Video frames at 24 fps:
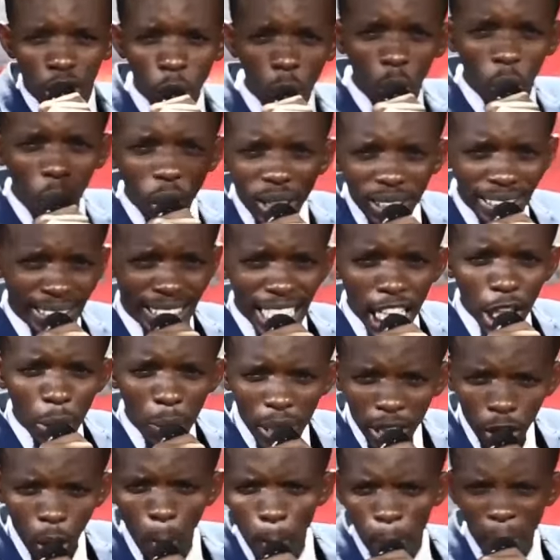To
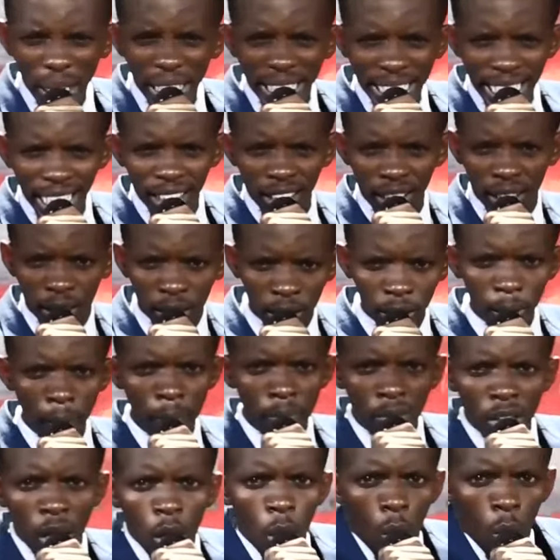continue in obedience
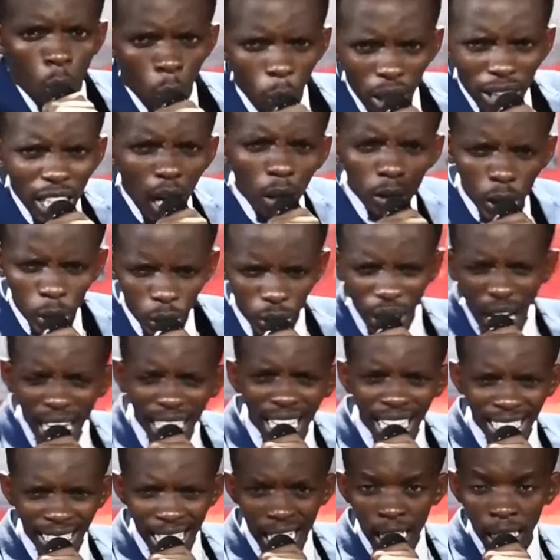without
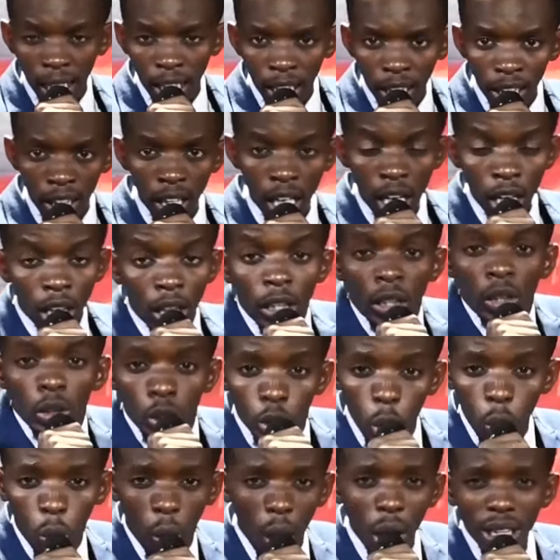staggering.
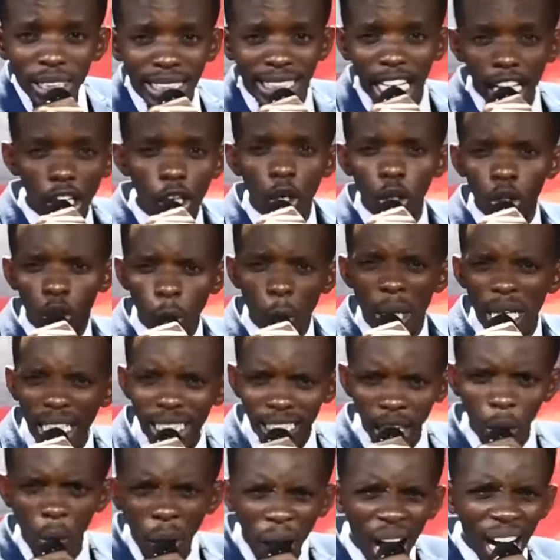To continue
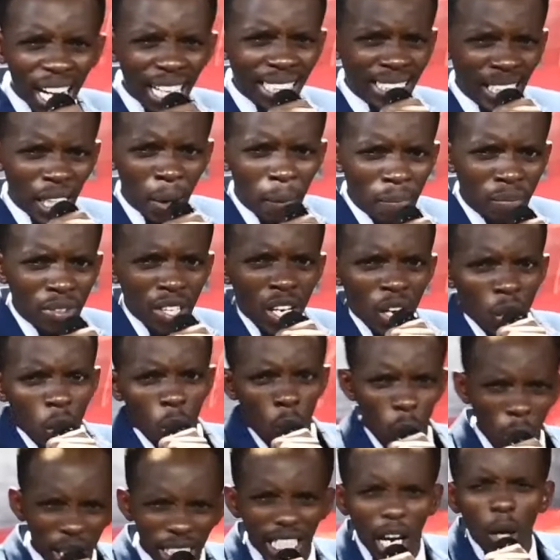doing the word
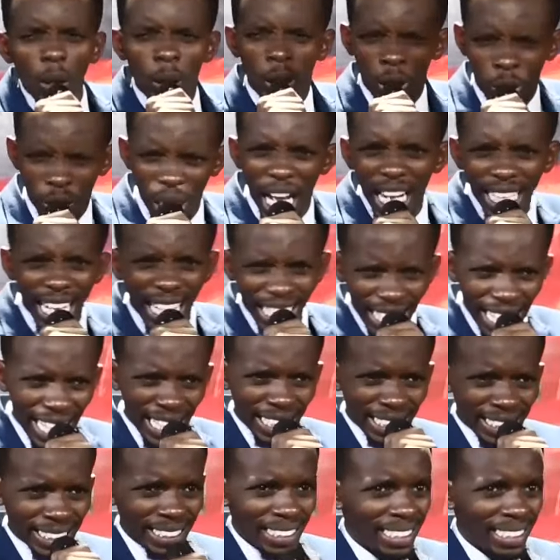without staggering.